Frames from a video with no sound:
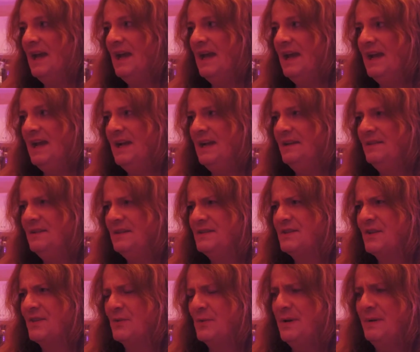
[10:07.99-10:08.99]
And
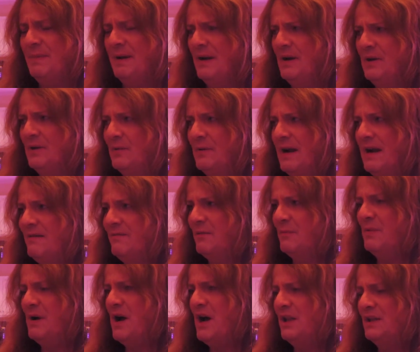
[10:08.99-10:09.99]
there's a 3-paragraph
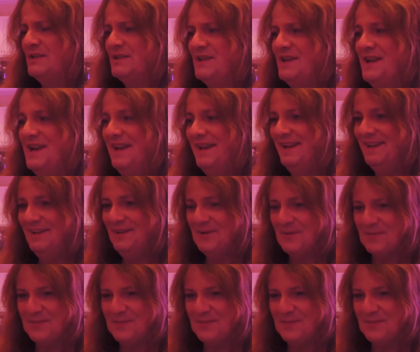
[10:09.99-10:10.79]
apology.